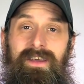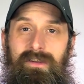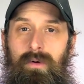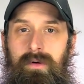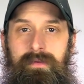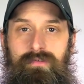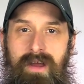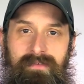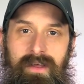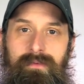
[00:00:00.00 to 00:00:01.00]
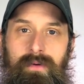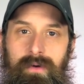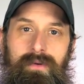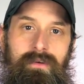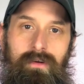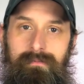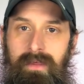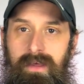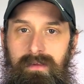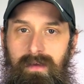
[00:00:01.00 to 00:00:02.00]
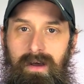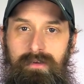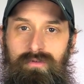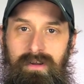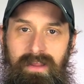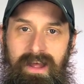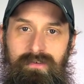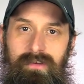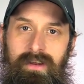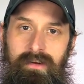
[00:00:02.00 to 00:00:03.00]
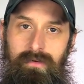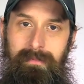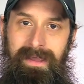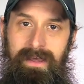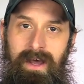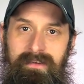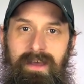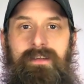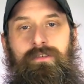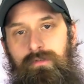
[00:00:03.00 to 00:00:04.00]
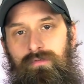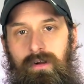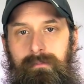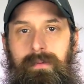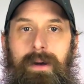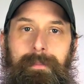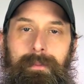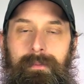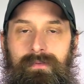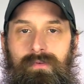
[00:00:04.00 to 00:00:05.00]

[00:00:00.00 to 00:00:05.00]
You don't want to be driving down the road and your trunk latch connector make contact and your trunk pop open.